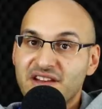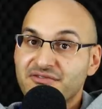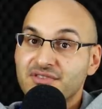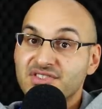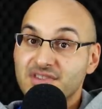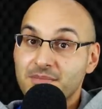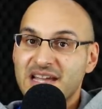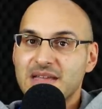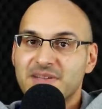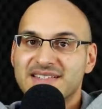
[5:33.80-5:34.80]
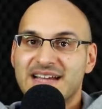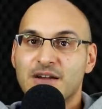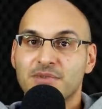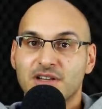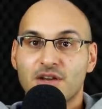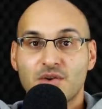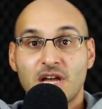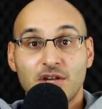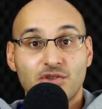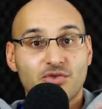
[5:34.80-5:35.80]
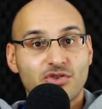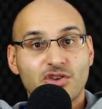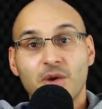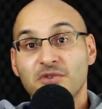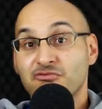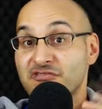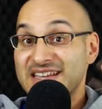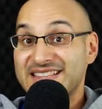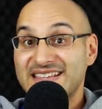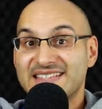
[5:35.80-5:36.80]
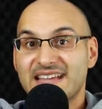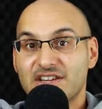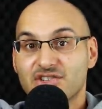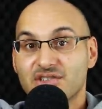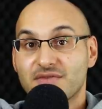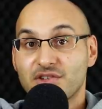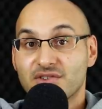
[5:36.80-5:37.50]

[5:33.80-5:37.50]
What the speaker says: referenced the paper down below. You can go and read these sections for